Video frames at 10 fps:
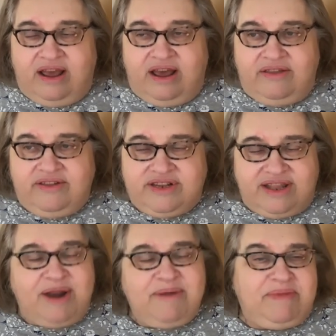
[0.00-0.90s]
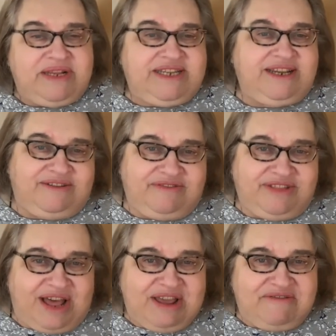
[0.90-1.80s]
uh, there's a lot of missing
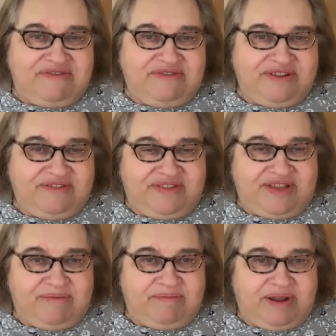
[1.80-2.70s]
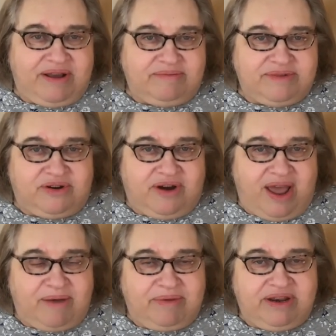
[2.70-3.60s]
of life if that becomes our
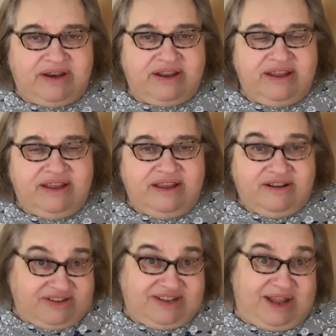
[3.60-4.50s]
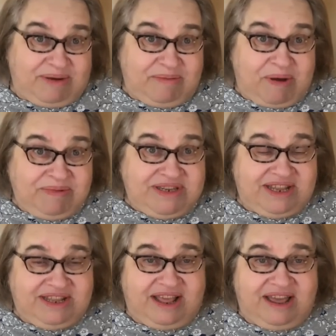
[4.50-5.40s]
habit, because a lot of
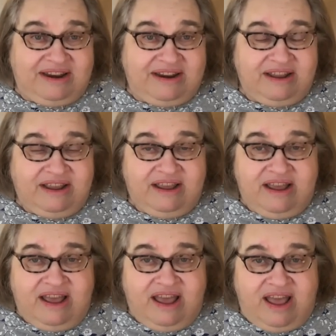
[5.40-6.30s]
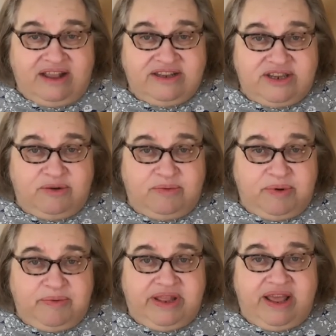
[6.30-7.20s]
moments like that. And so
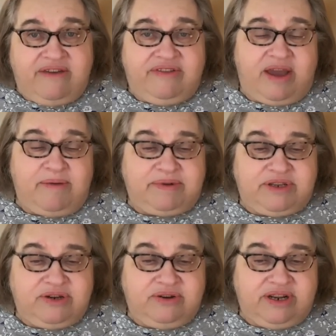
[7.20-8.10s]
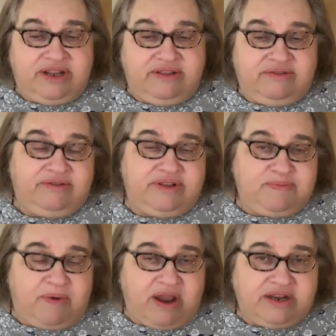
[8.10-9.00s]
we really have the opportunity through
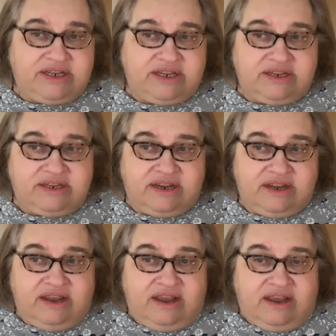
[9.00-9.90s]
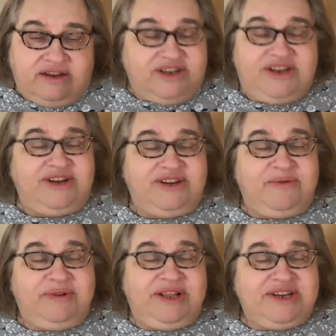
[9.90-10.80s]
these practices to change
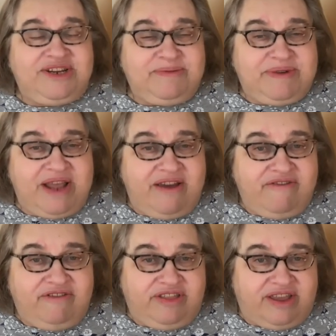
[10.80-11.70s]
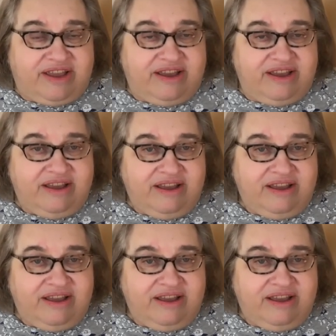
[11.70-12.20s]
our relationship to everything,